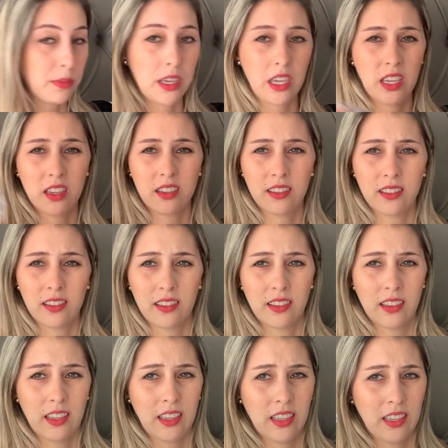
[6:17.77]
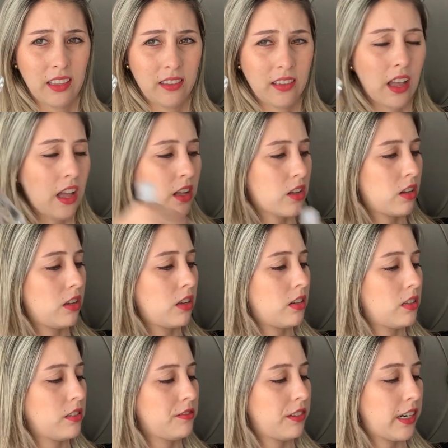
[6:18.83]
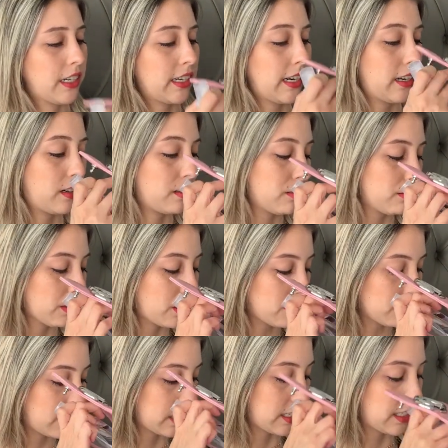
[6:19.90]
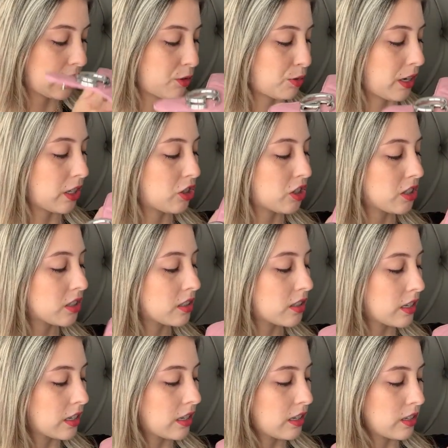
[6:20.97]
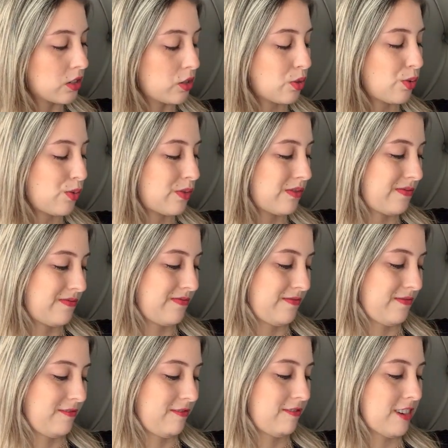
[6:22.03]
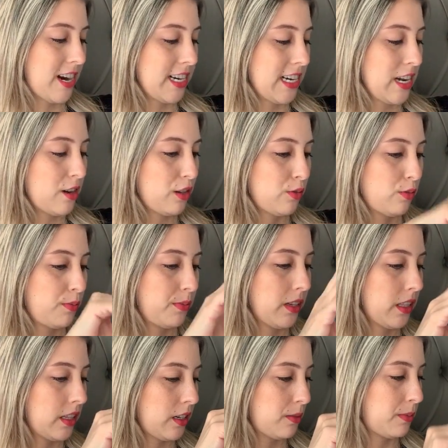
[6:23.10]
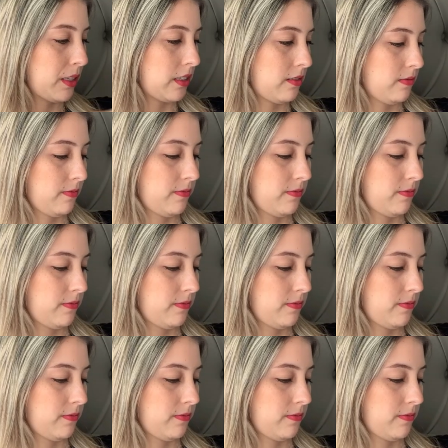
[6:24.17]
me alcohol right now with all this situation. So right now it will be a little bit,